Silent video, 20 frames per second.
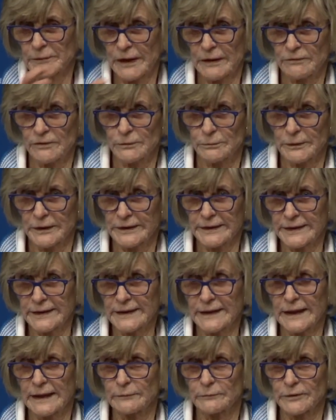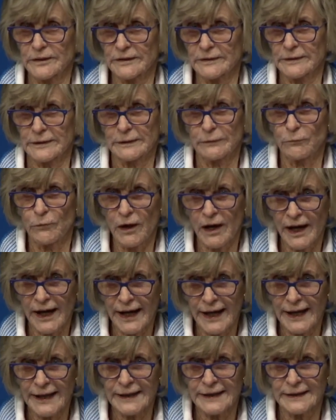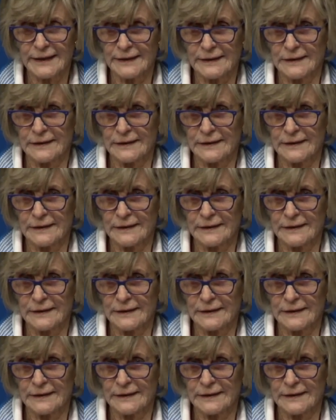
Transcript: everybody and what, why,